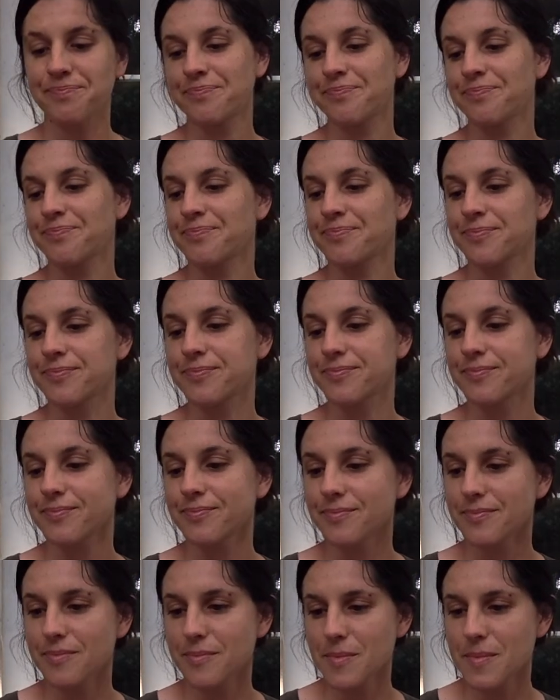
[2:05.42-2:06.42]

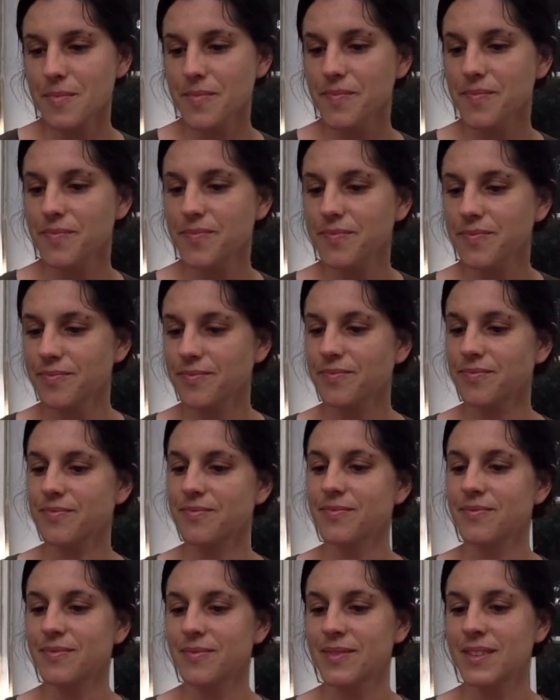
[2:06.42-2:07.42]

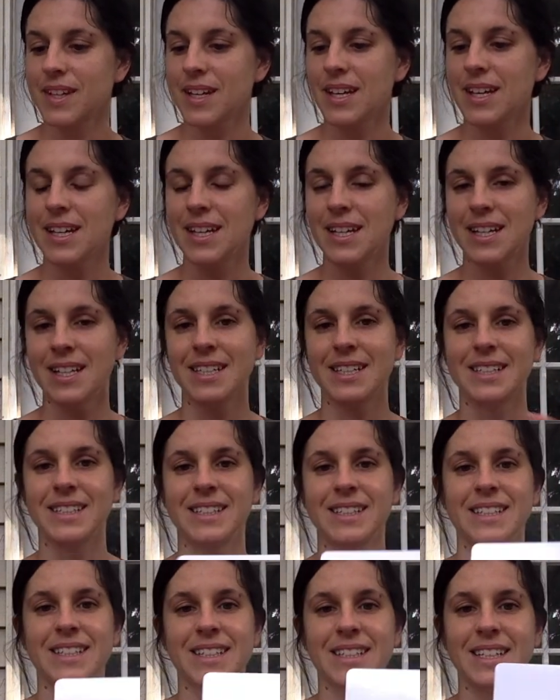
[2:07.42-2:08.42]
Nothing is said.